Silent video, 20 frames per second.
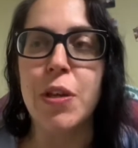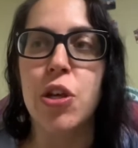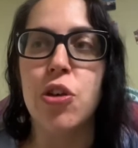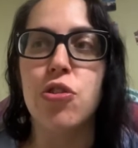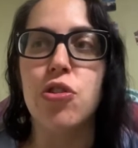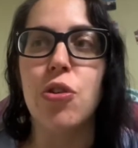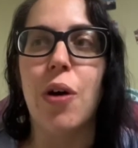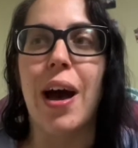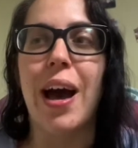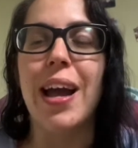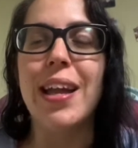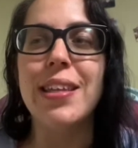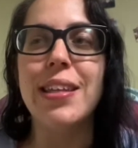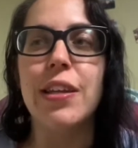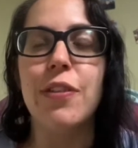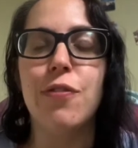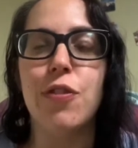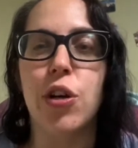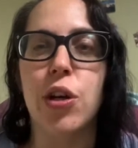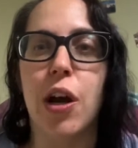So I
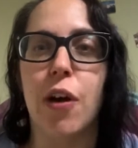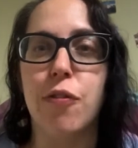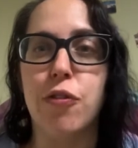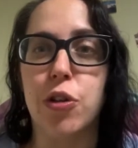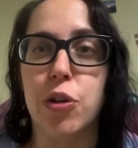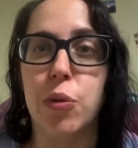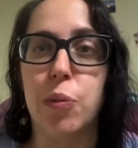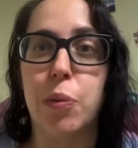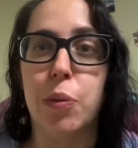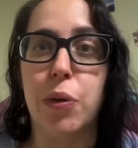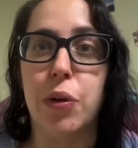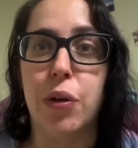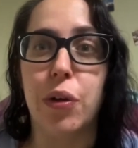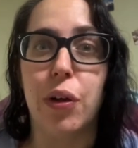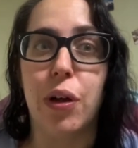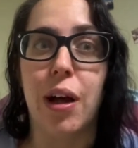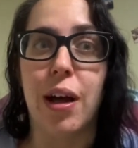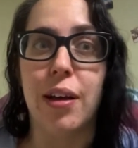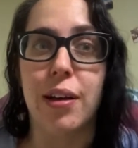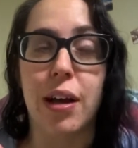didn't feel
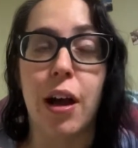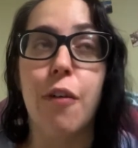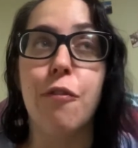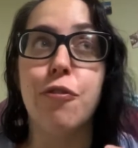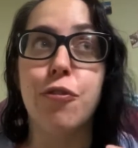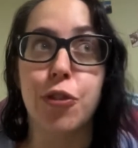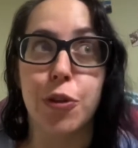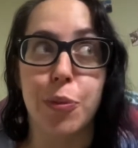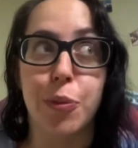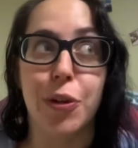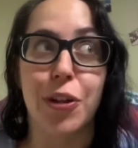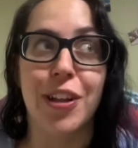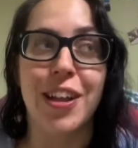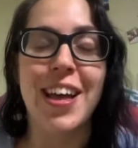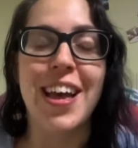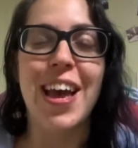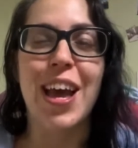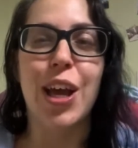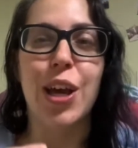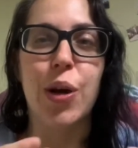comfortable
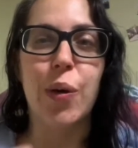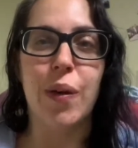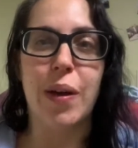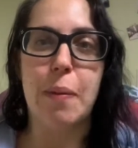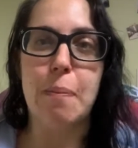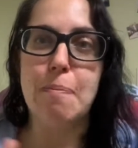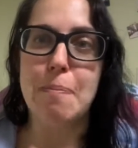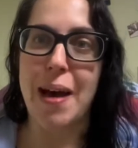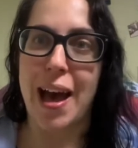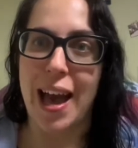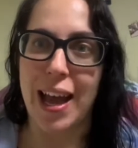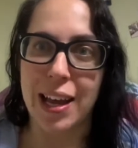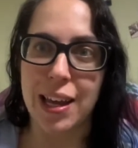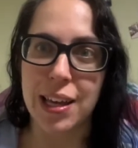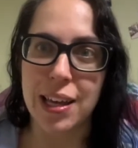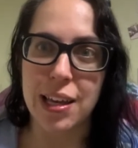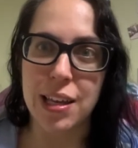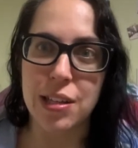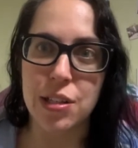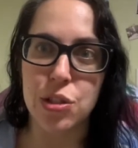going back
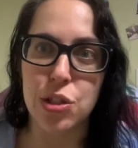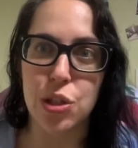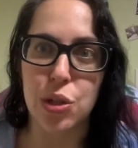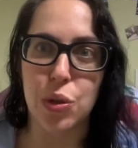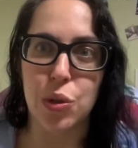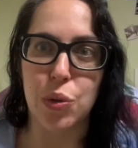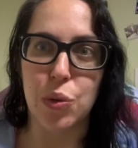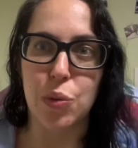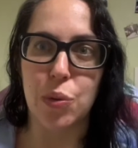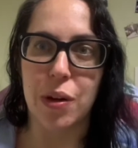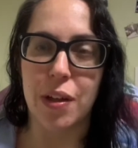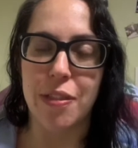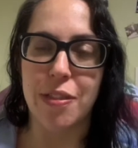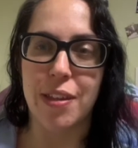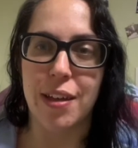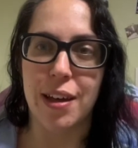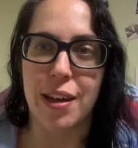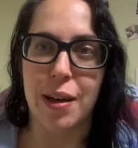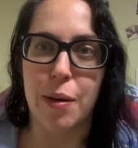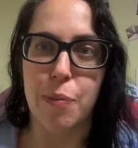to
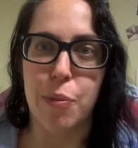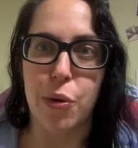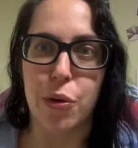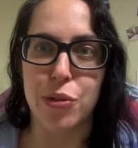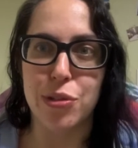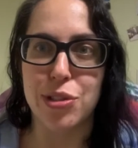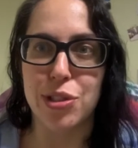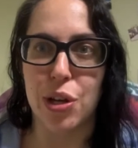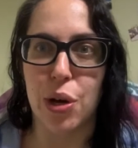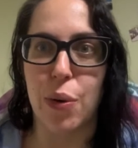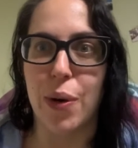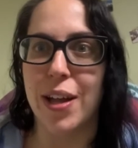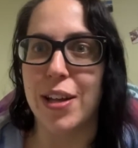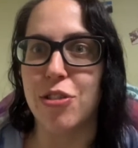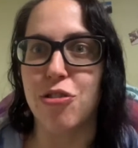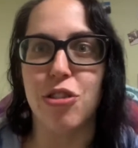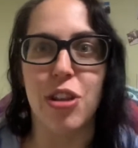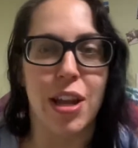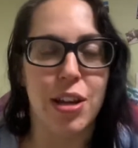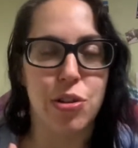the Bogunso
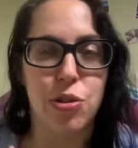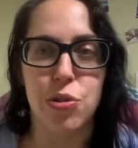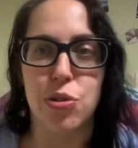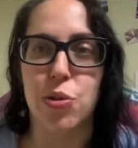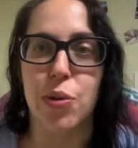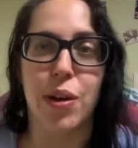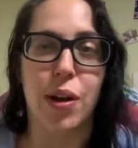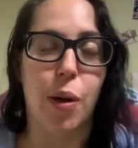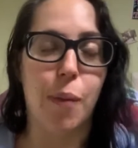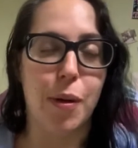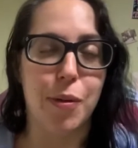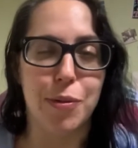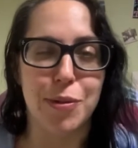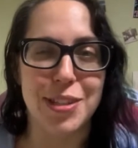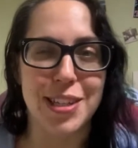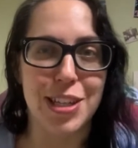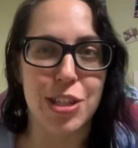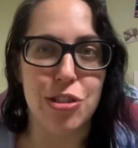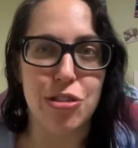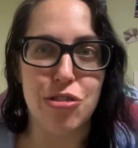and just doing all my
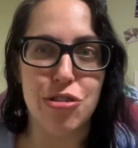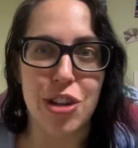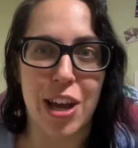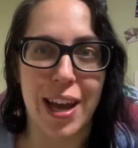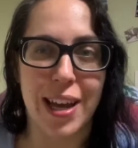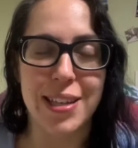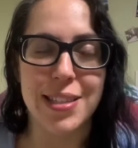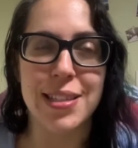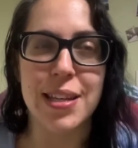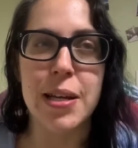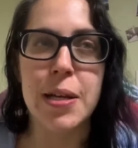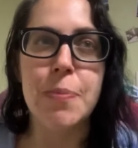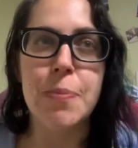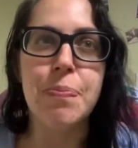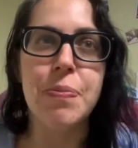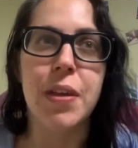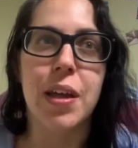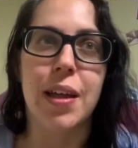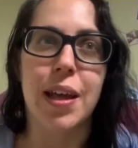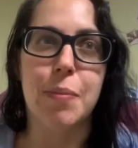routine checks,
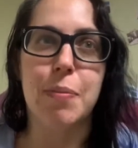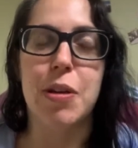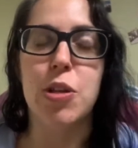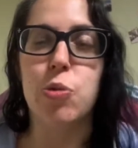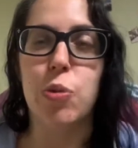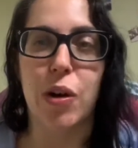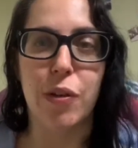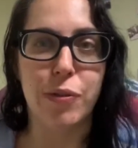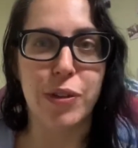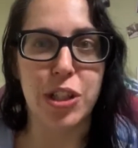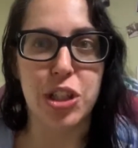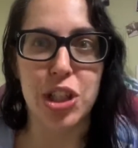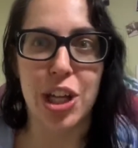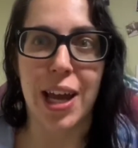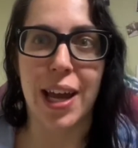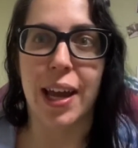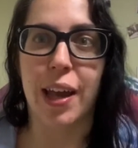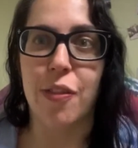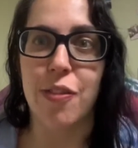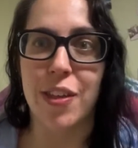like my 12-week
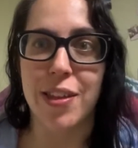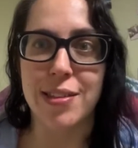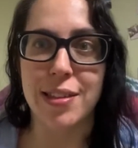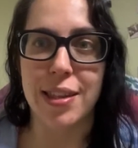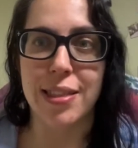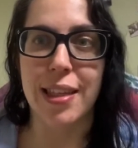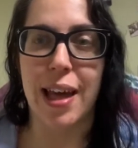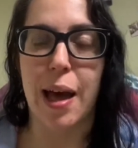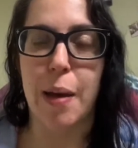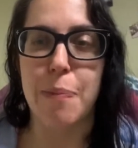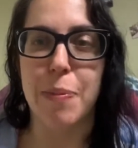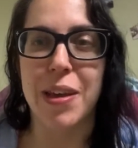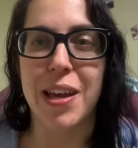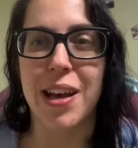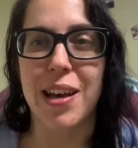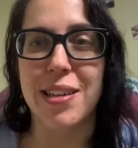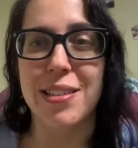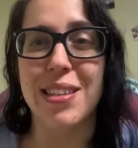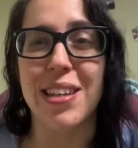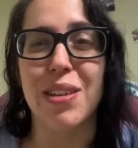check and things like that,
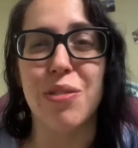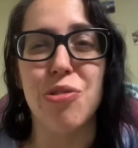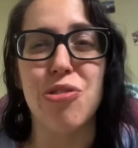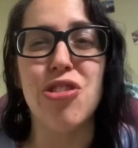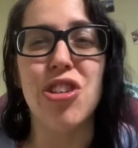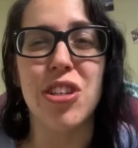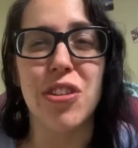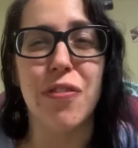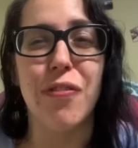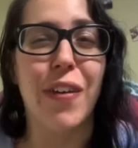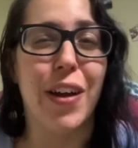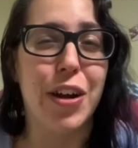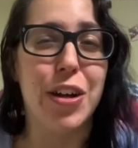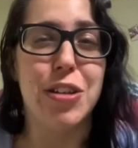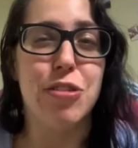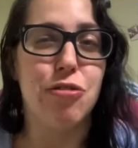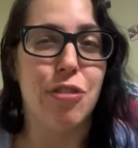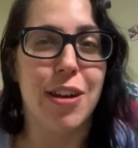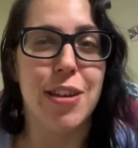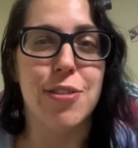because it was just very
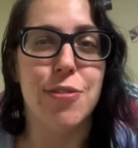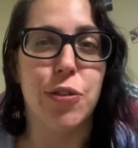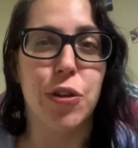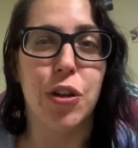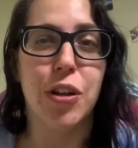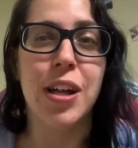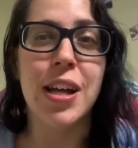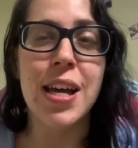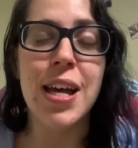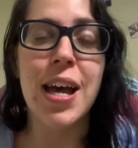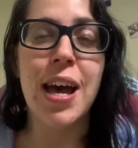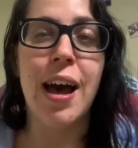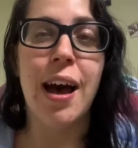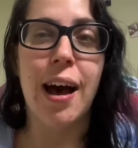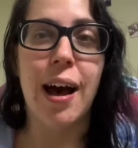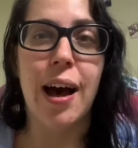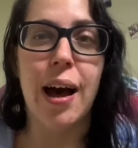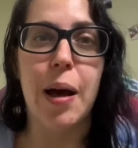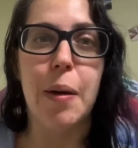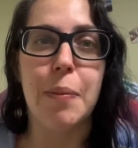stressful
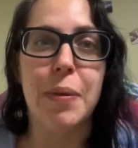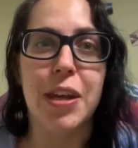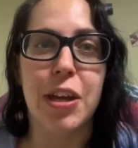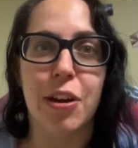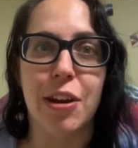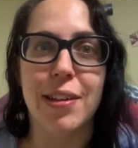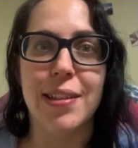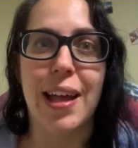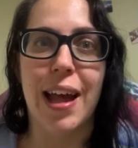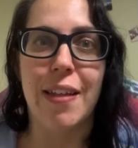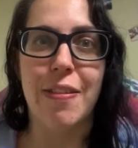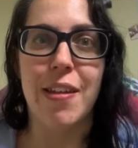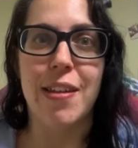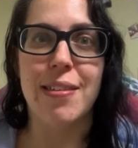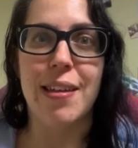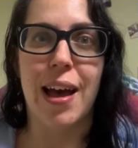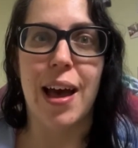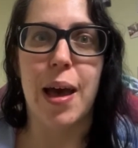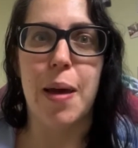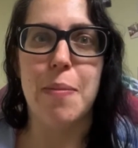hearing that at the
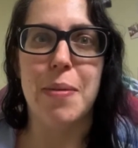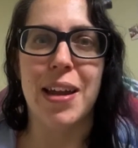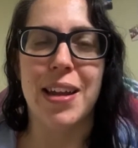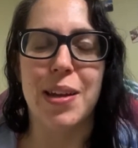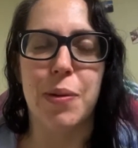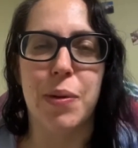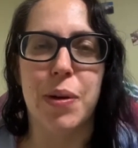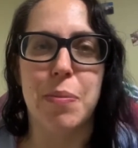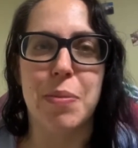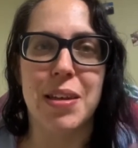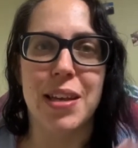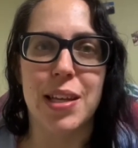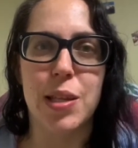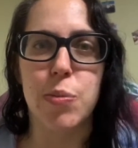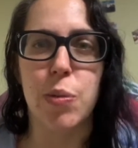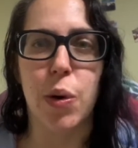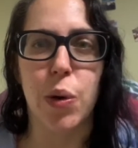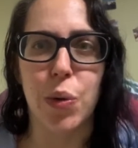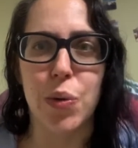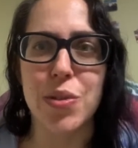time, and I didn't want to be
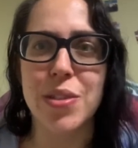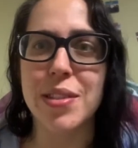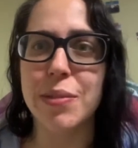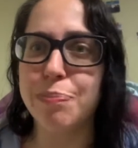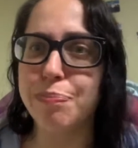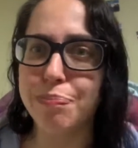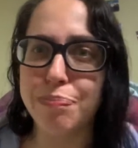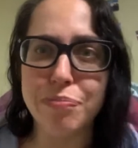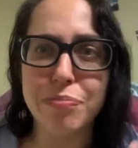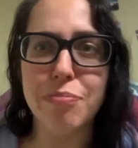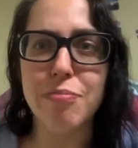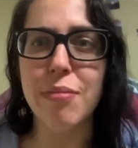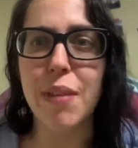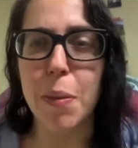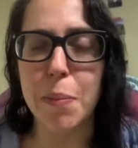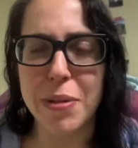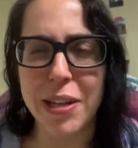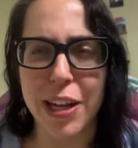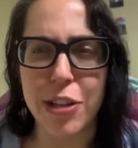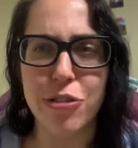exposed,
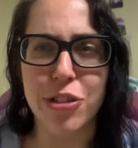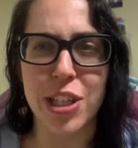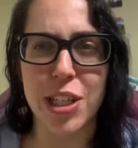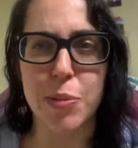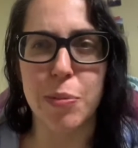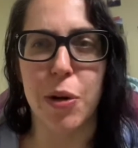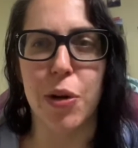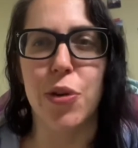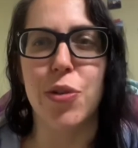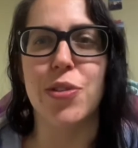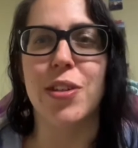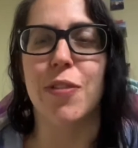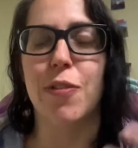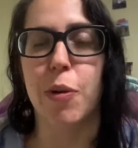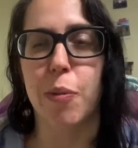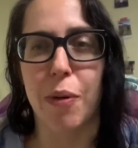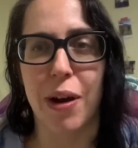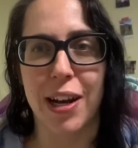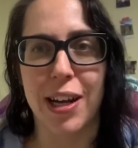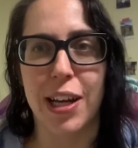potentially exposed. If you're
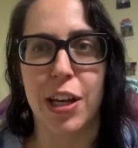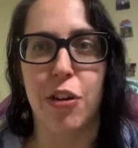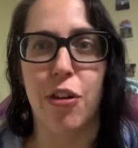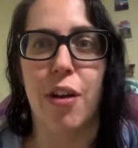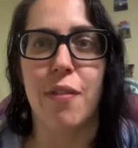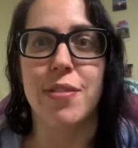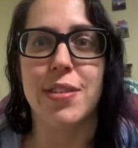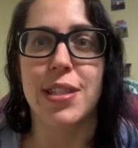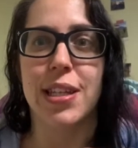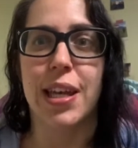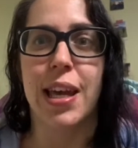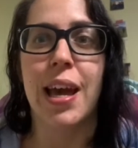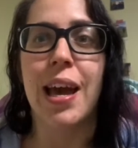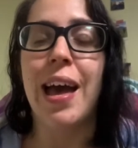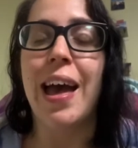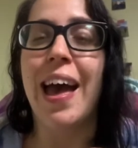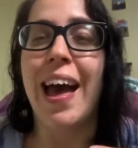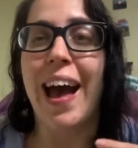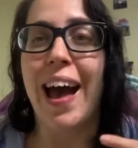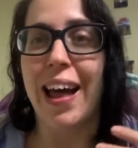pregnant, you're obviously
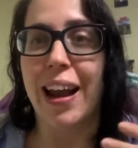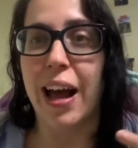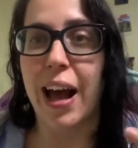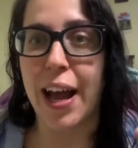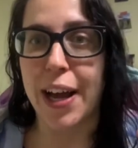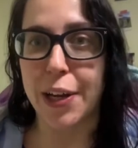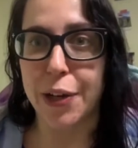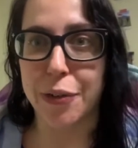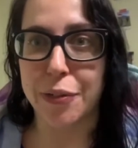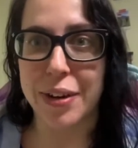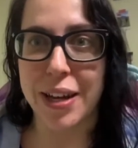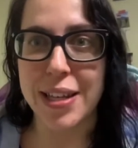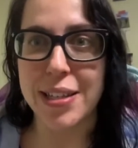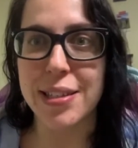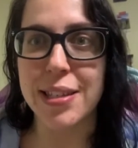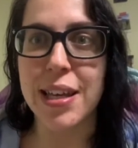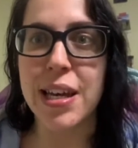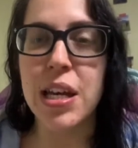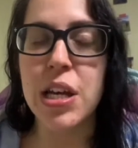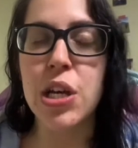at a higher risk.